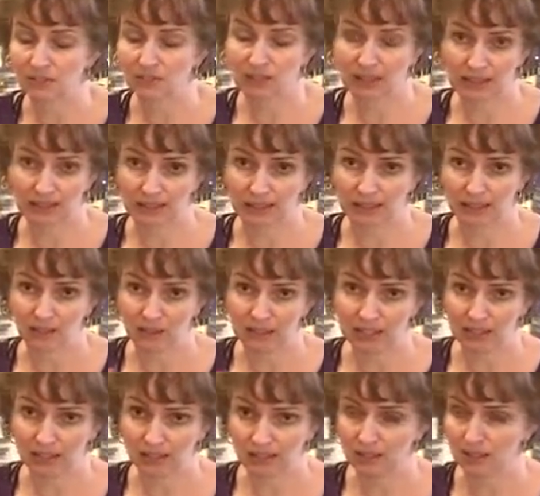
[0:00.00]
And the fact I can
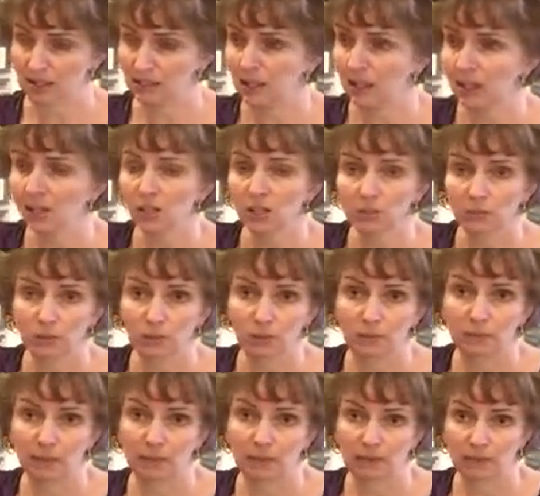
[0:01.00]
take this, throw it in
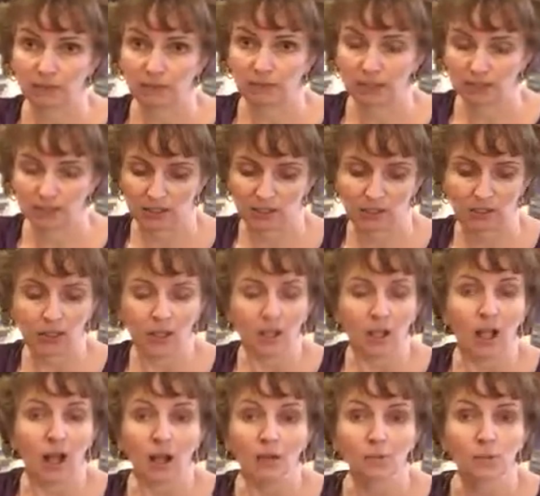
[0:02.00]
the microwave and make dinner.
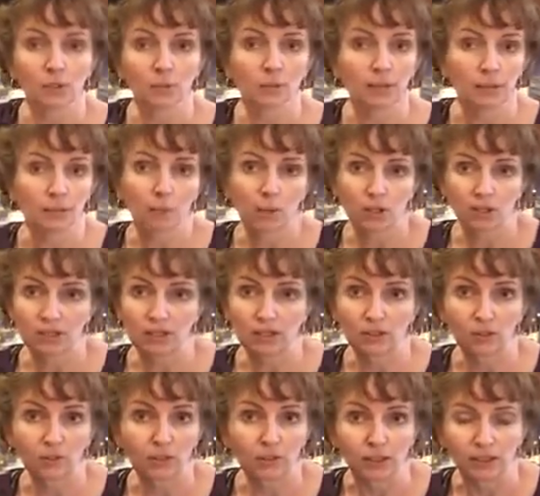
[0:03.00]
You can make a pork
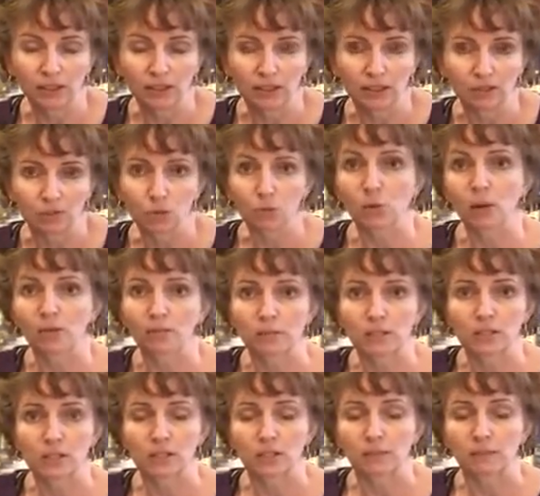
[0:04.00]
tenderloin in here. 12
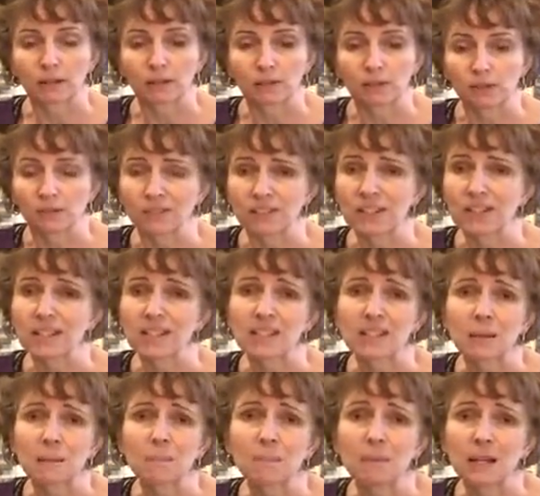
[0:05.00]
minutes in the microwave. Tastes
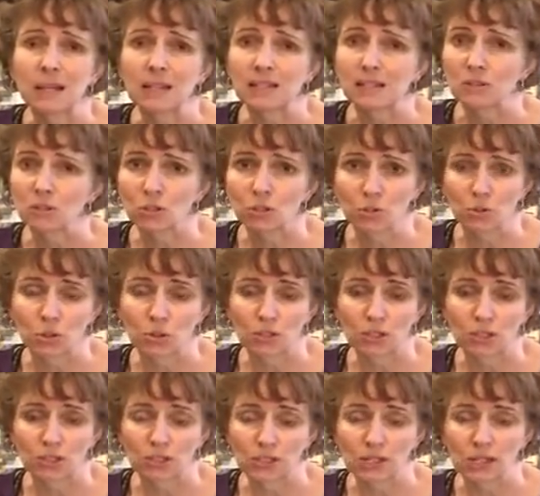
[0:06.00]
amazing, so
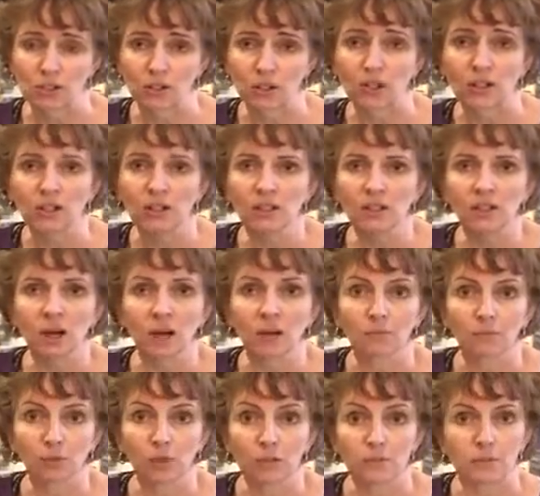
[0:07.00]
juicy and tender.
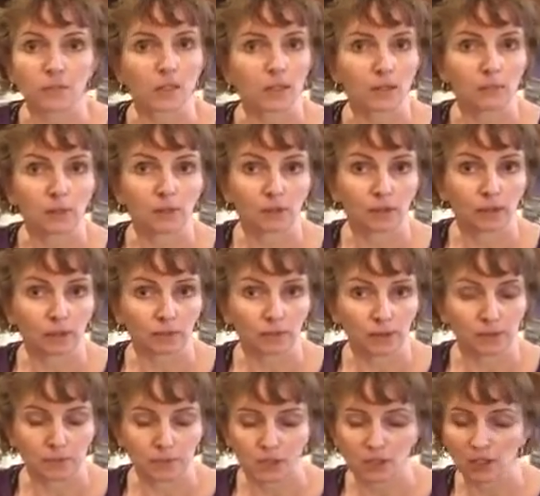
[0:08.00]
Ribs. How many of you like
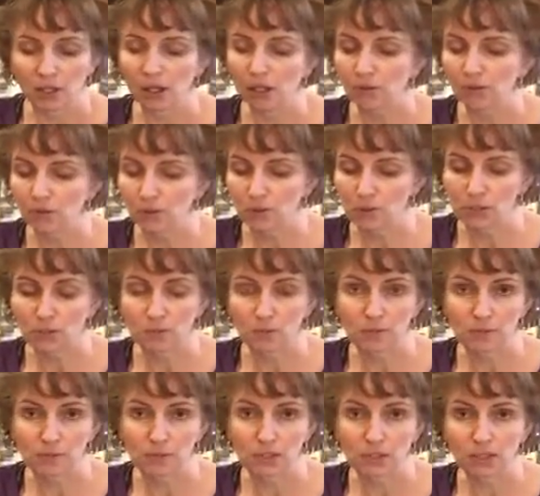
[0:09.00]
ribs? Throw some
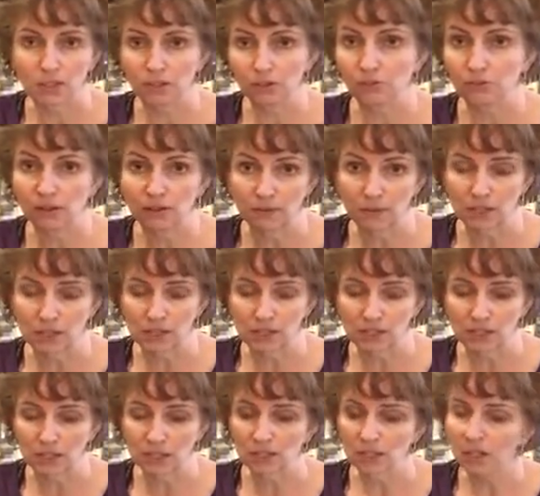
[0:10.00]
ribs in here, your favorite
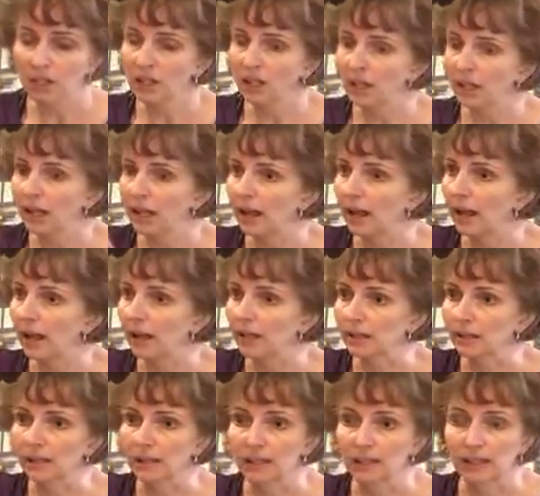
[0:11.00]
seasoning. Add
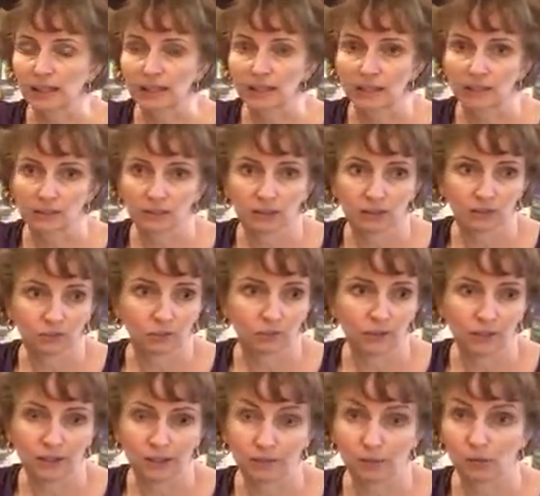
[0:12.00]
a can of
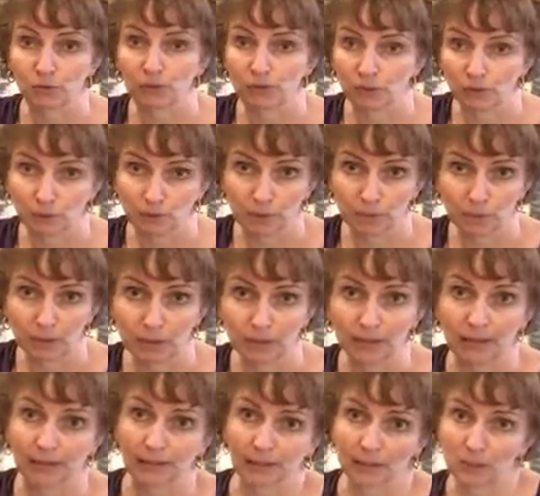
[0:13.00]
your favorite root
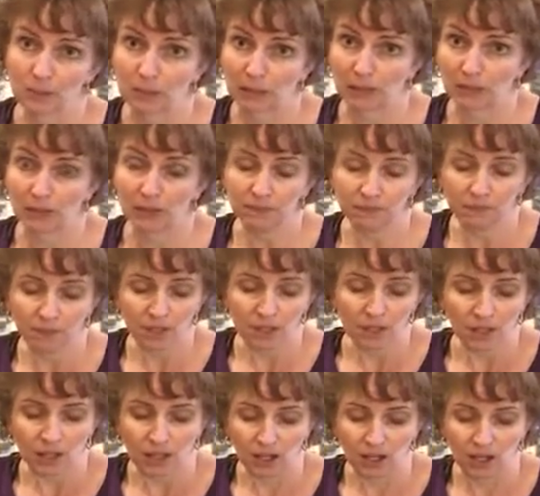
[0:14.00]
beer. I like Sprecher.
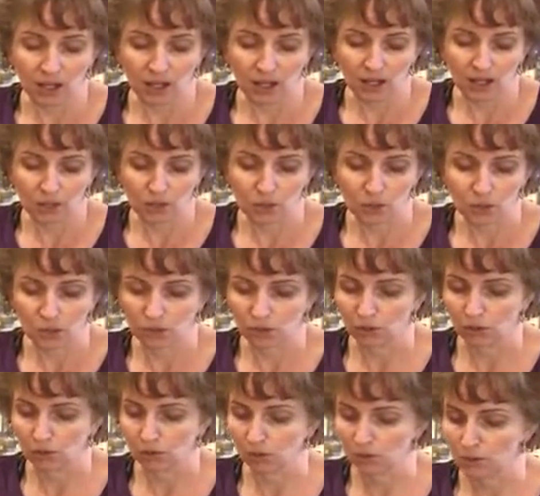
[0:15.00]
So you
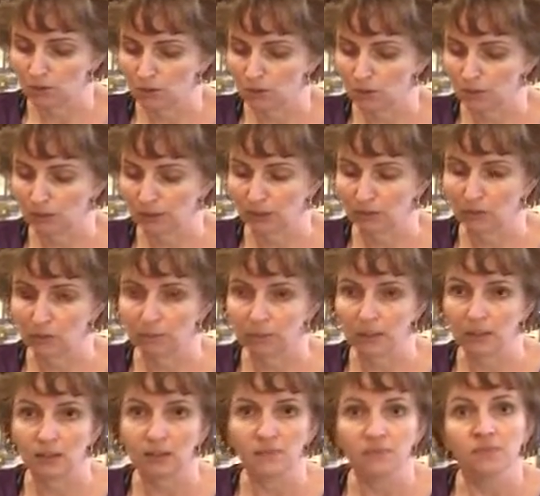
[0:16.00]
could throw in some Sprecher root
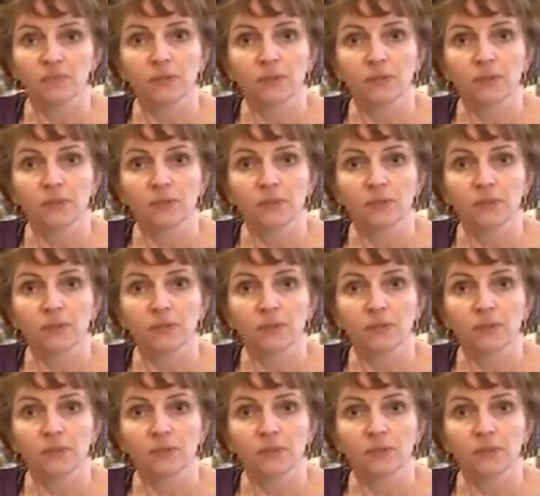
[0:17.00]
beer.